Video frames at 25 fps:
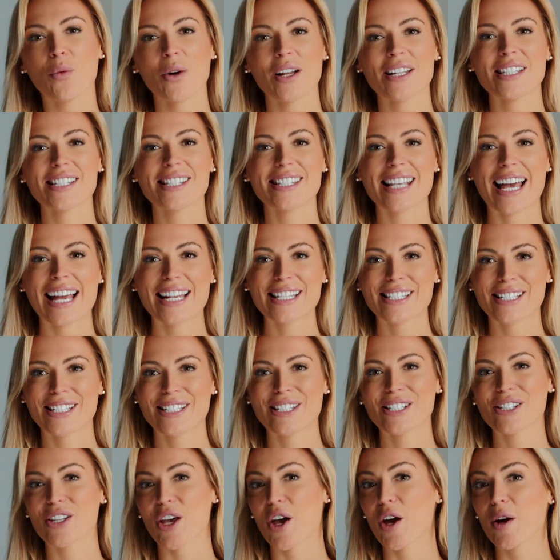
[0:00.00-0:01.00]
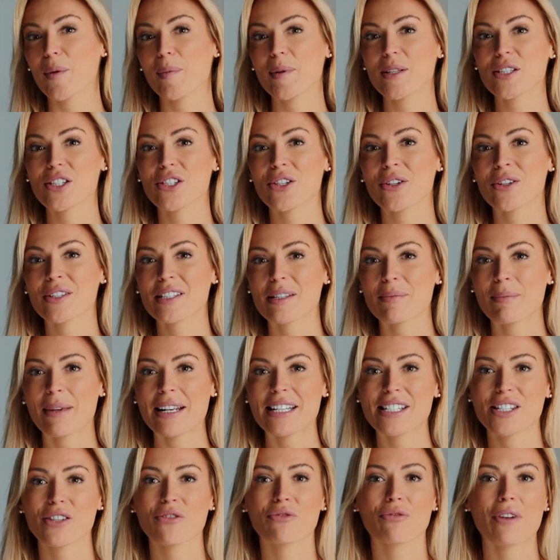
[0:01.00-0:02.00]
one sentence, open source
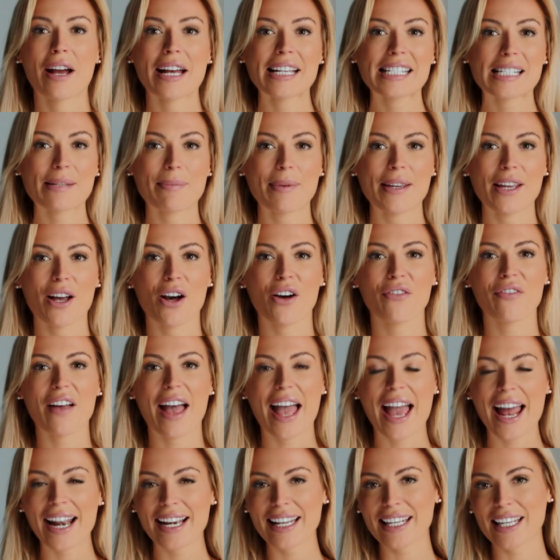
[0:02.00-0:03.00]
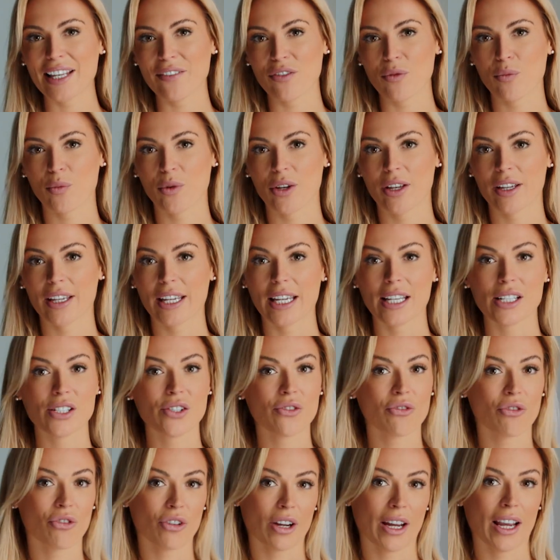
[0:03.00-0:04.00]
means the recipe of any given work
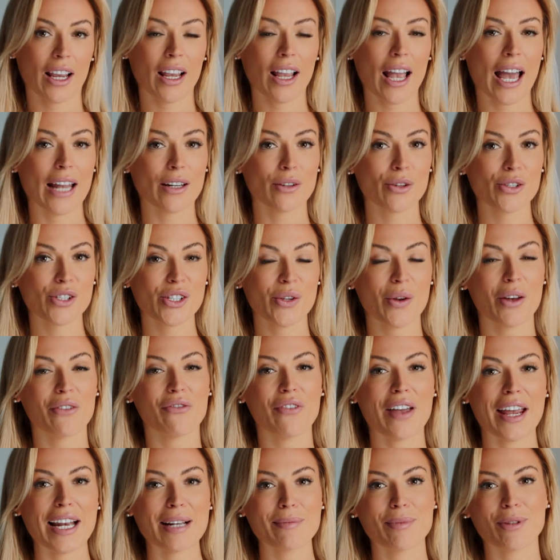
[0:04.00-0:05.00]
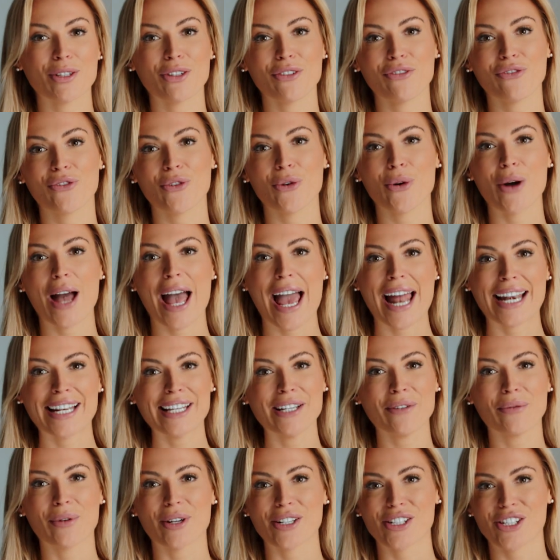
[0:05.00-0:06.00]
is free and also available for
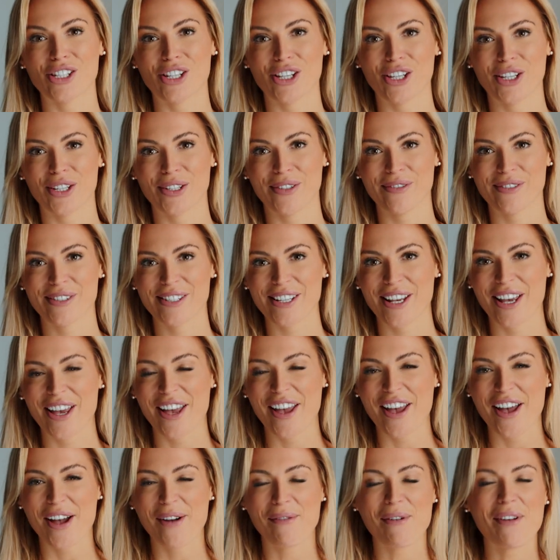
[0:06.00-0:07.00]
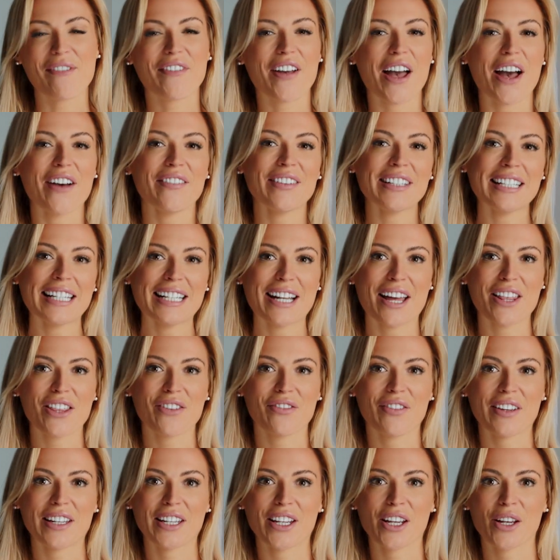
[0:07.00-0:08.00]
anyone to use. We've covered in other
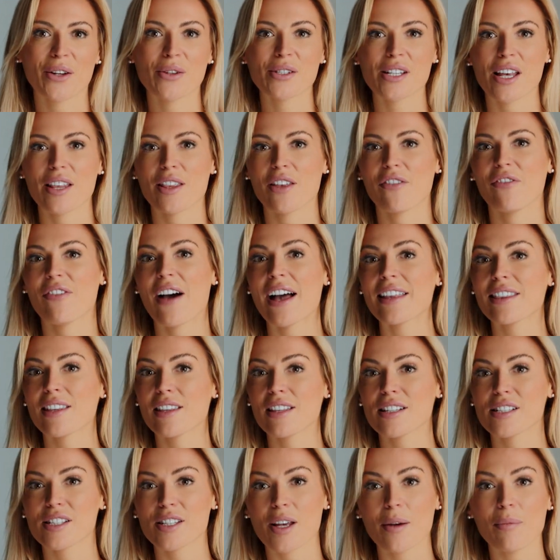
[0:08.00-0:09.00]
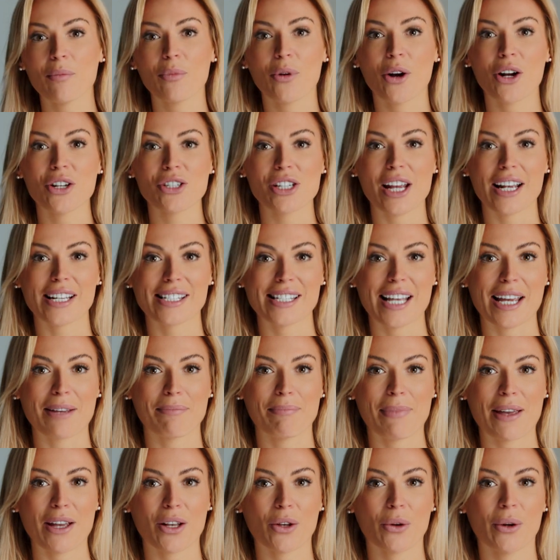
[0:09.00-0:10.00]
videos the fact that some projects
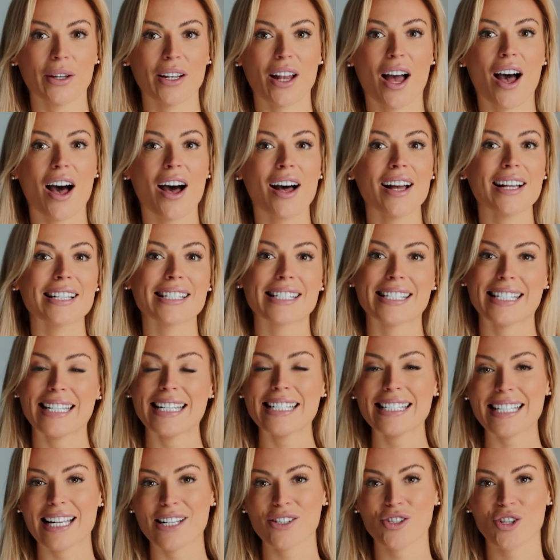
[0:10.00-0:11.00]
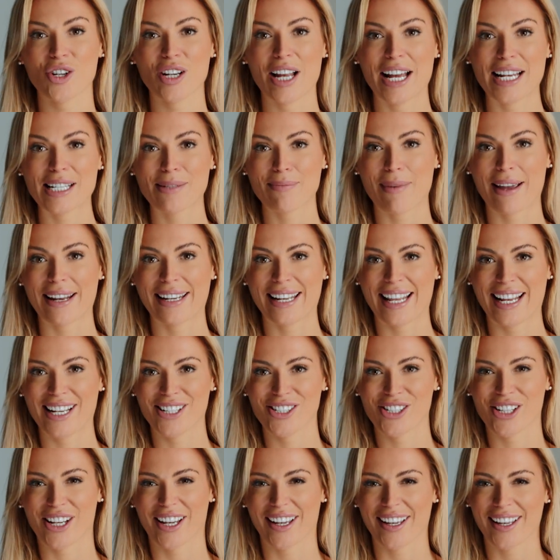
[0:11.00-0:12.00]
like Bitcoin are decentralized by
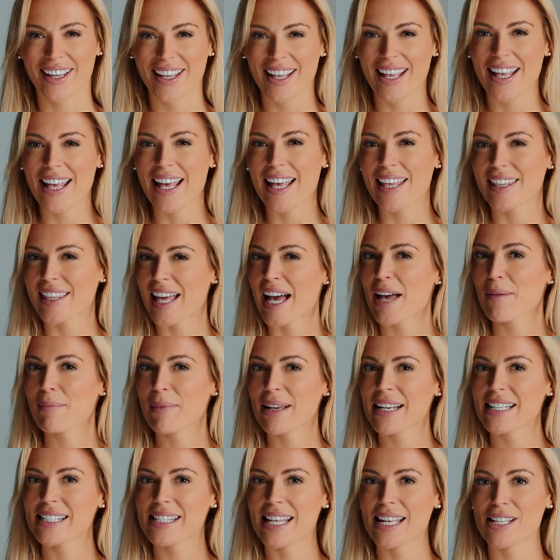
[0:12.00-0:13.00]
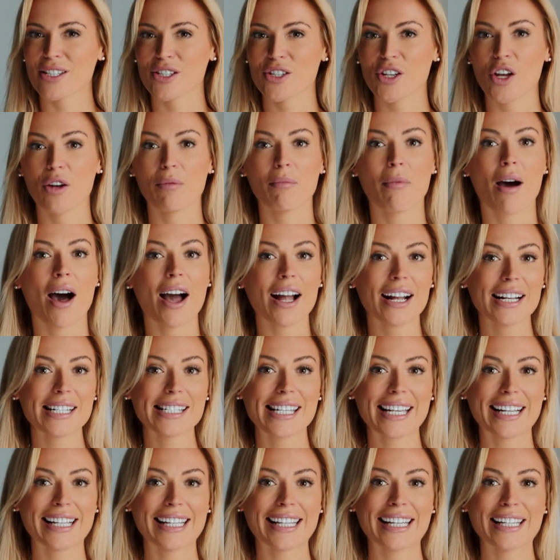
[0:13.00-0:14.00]
nature. That means there's no
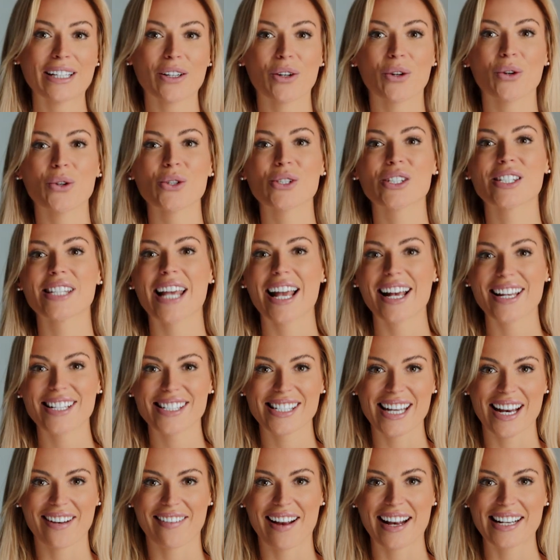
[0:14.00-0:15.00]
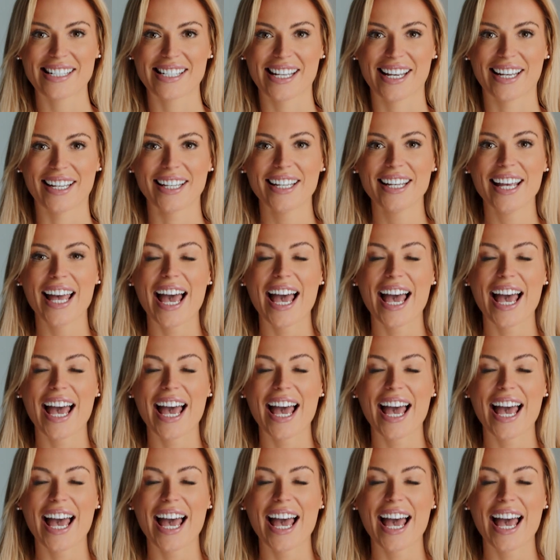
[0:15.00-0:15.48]
marketing lead or sales director,